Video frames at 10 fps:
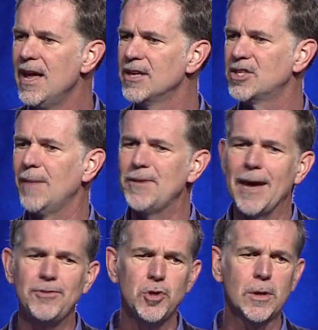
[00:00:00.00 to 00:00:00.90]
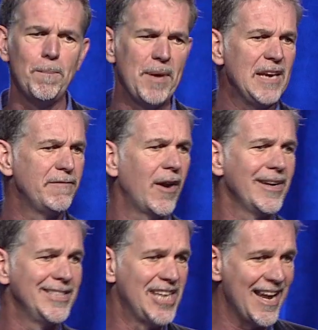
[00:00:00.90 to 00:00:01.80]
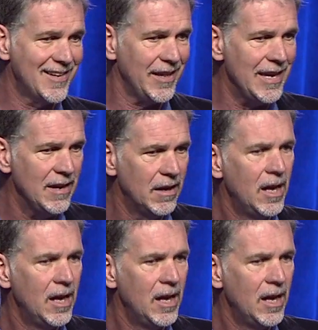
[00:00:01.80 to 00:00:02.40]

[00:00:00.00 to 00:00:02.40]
Sometimes you compete very gently,